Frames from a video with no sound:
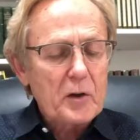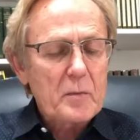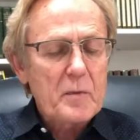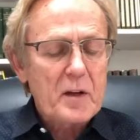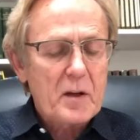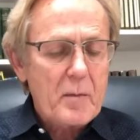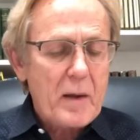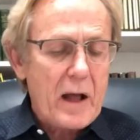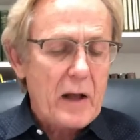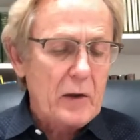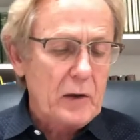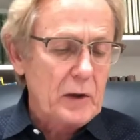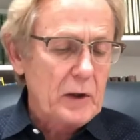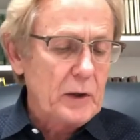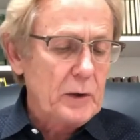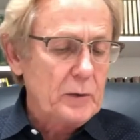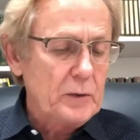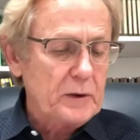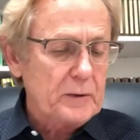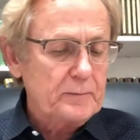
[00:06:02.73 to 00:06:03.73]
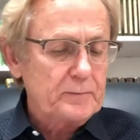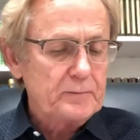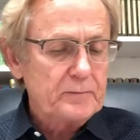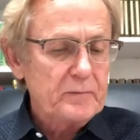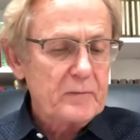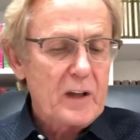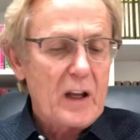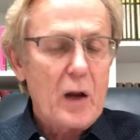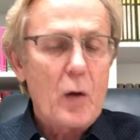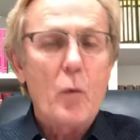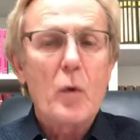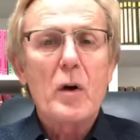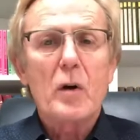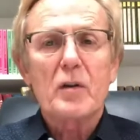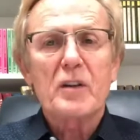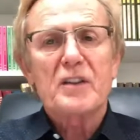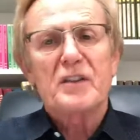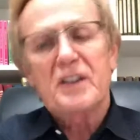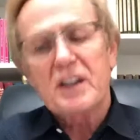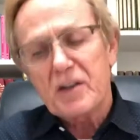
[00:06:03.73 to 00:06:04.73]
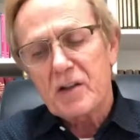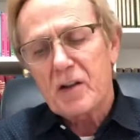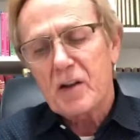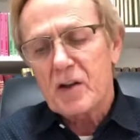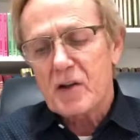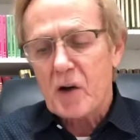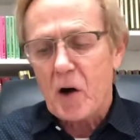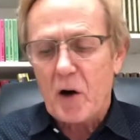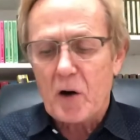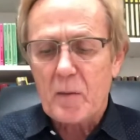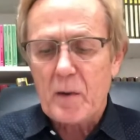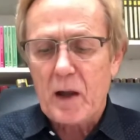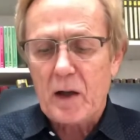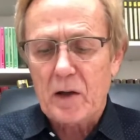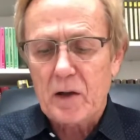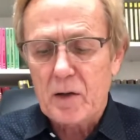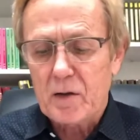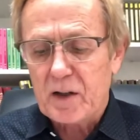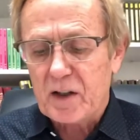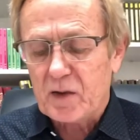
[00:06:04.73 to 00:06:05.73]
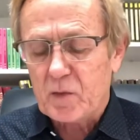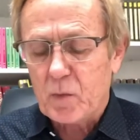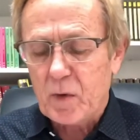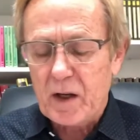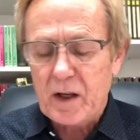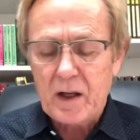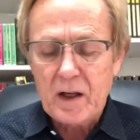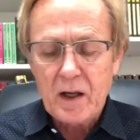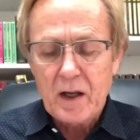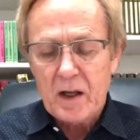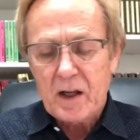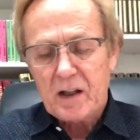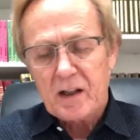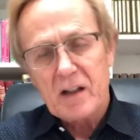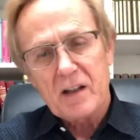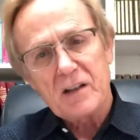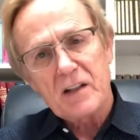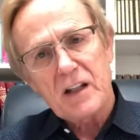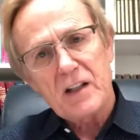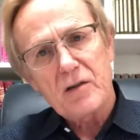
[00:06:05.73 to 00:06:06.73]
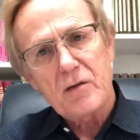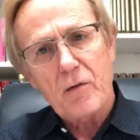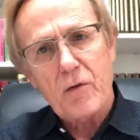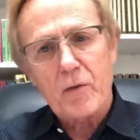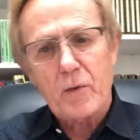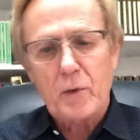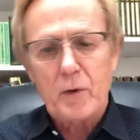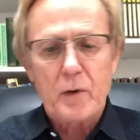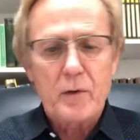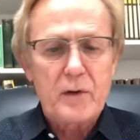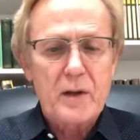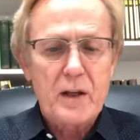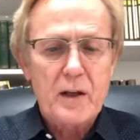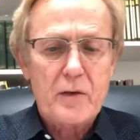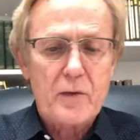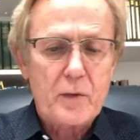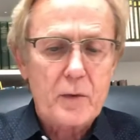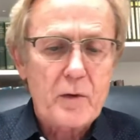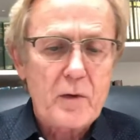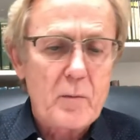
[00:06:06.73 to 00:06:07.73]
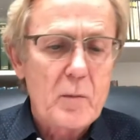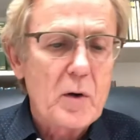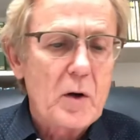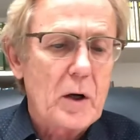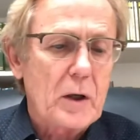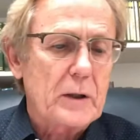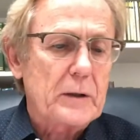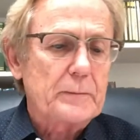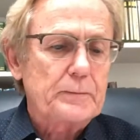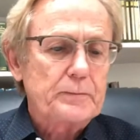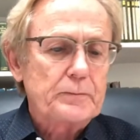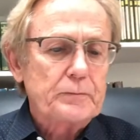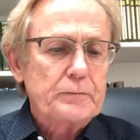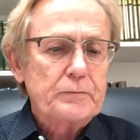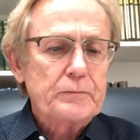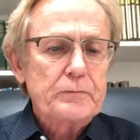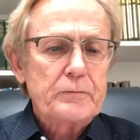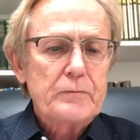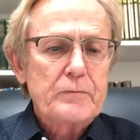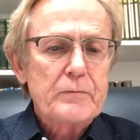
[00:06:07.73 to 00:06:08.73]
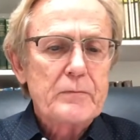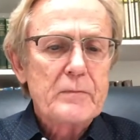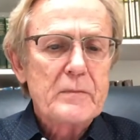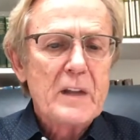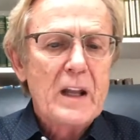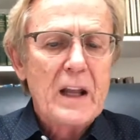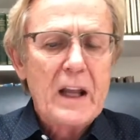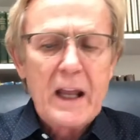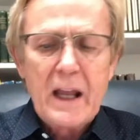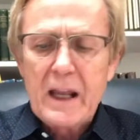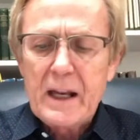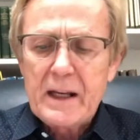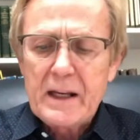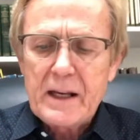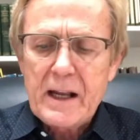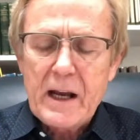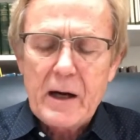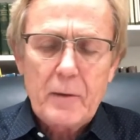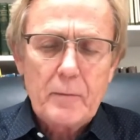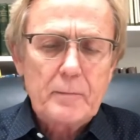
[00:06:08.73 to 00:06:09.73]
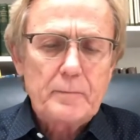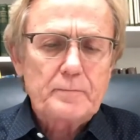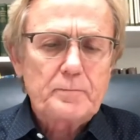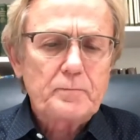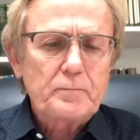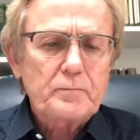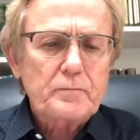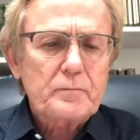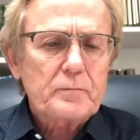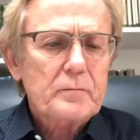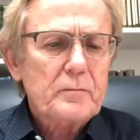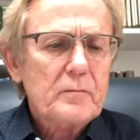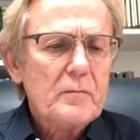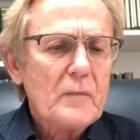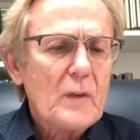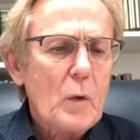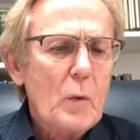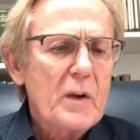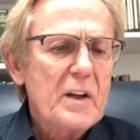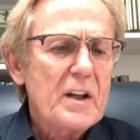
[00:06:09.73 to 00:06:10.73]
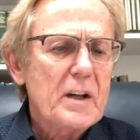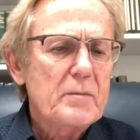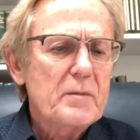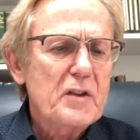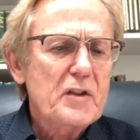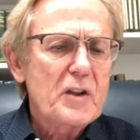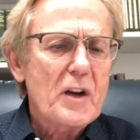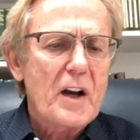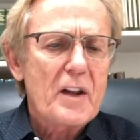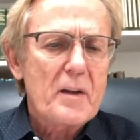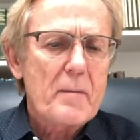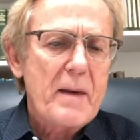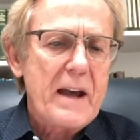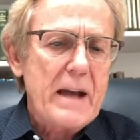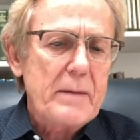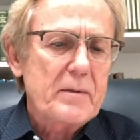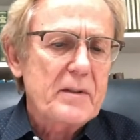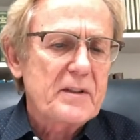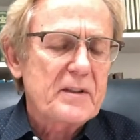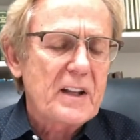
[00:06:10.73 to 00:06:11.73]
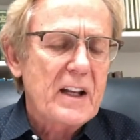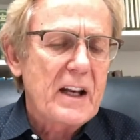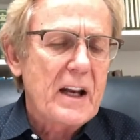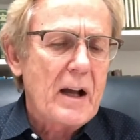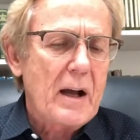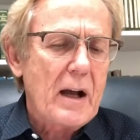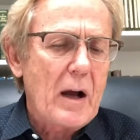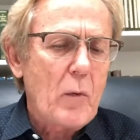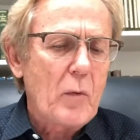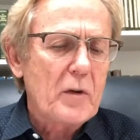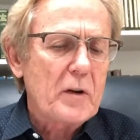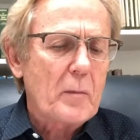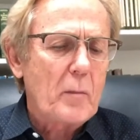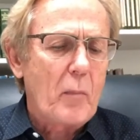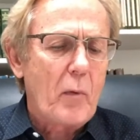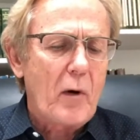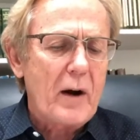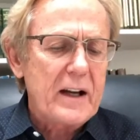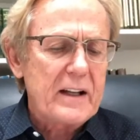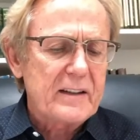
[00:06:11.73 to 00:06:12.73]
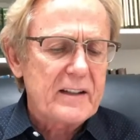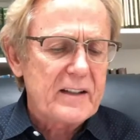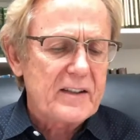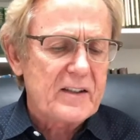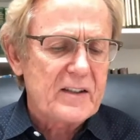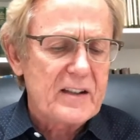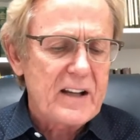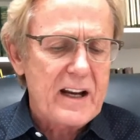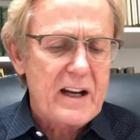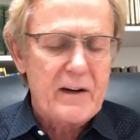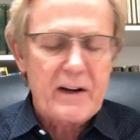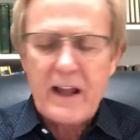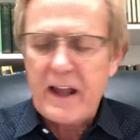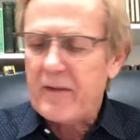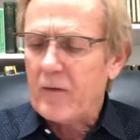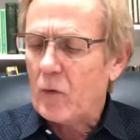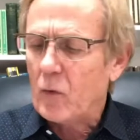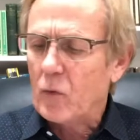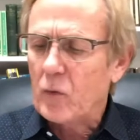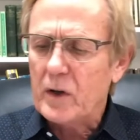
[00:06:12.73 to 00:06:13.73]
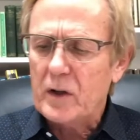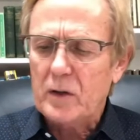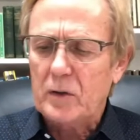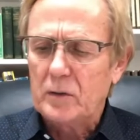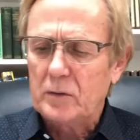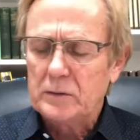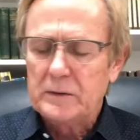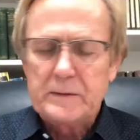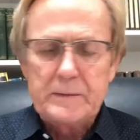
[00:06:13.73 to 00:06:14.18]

bit about Luke. We'll continue to talk about Luke as we continue through the, through the book. Now, we come to John the Baptist, and I, I want to break this down. I have a real